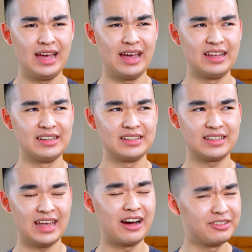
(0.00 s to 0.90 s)
and
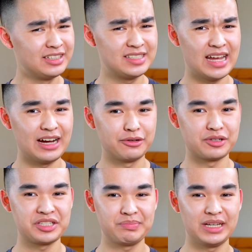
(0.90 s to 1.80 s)
countless
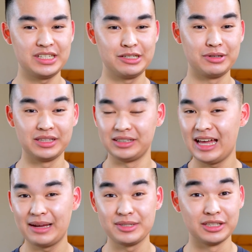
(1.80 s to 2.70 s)
hours spent doing the
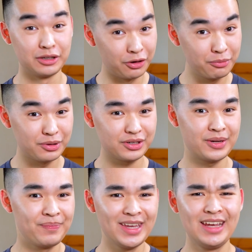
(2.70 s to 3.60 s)
labs and the homework,